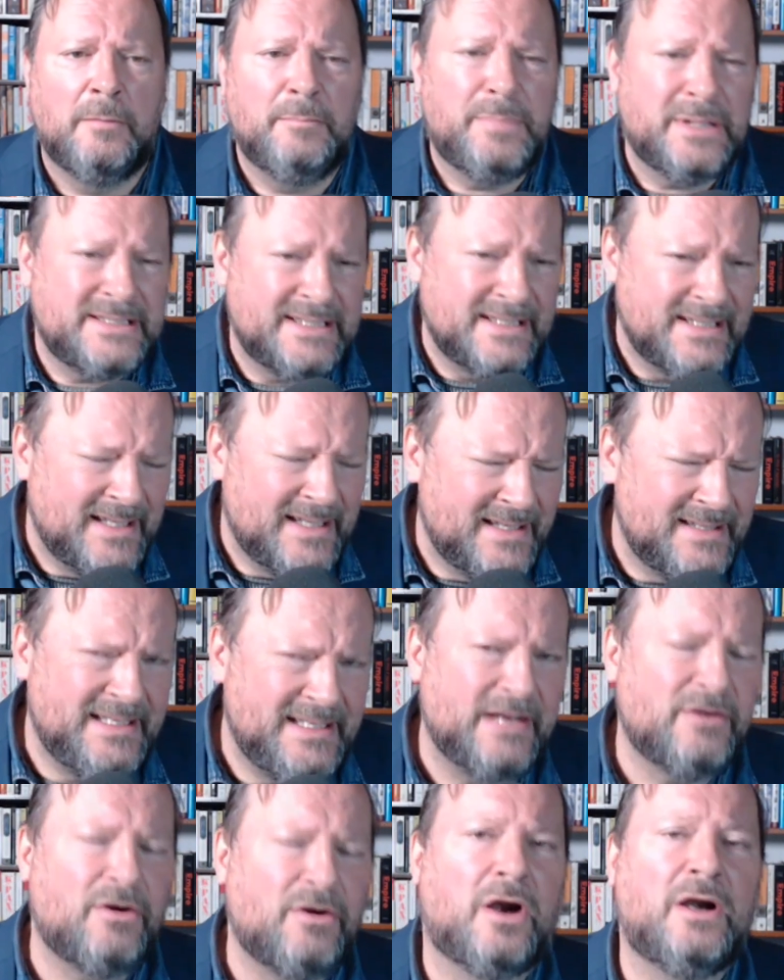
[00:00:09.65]
but
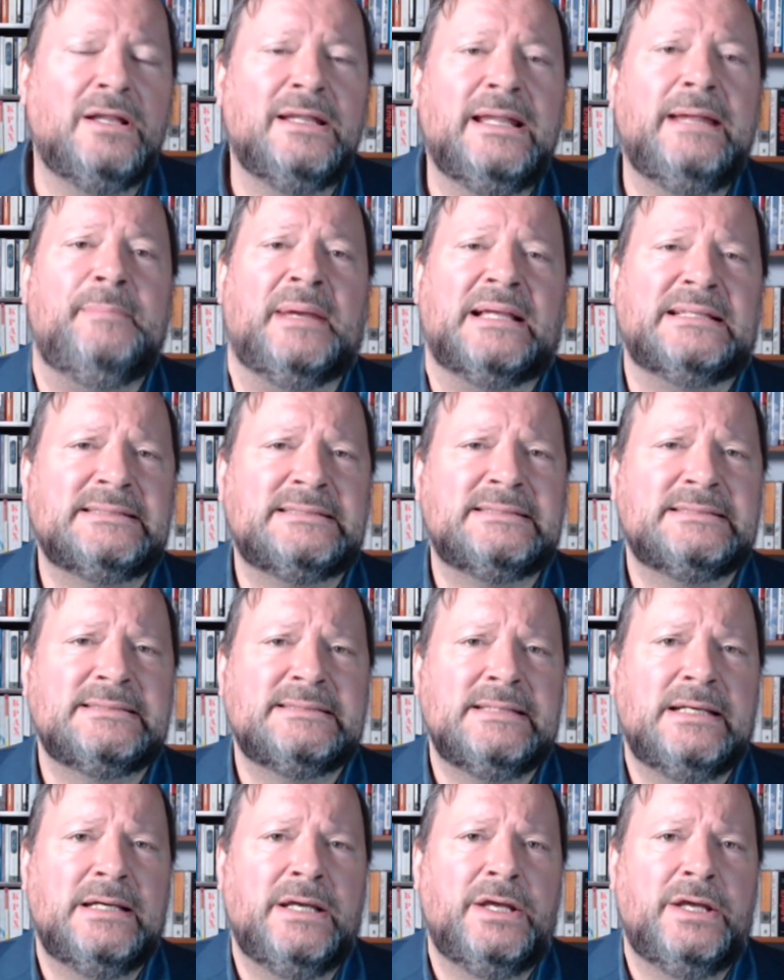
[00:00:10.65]
there are limits